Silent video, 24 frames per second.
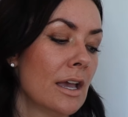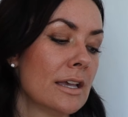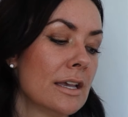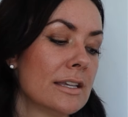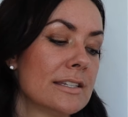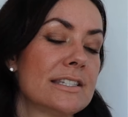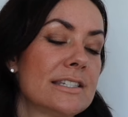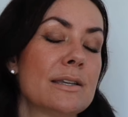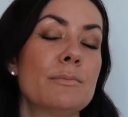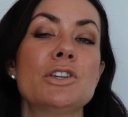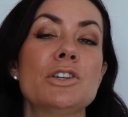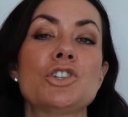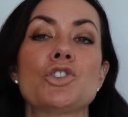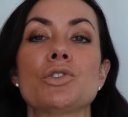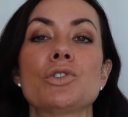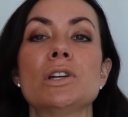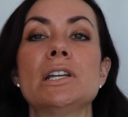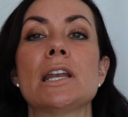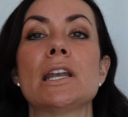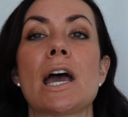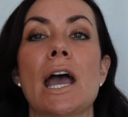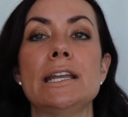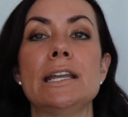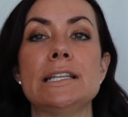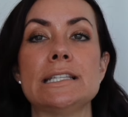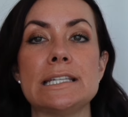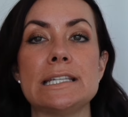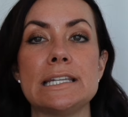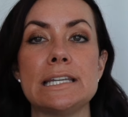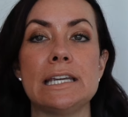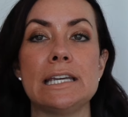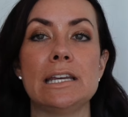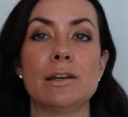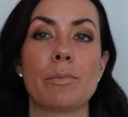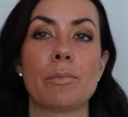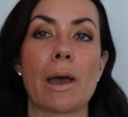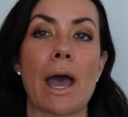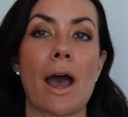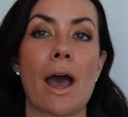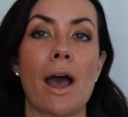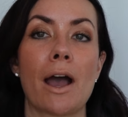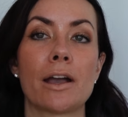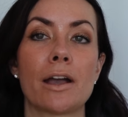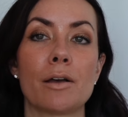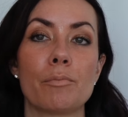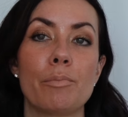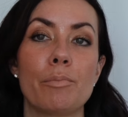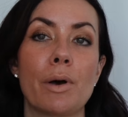Symmetry 19 bag,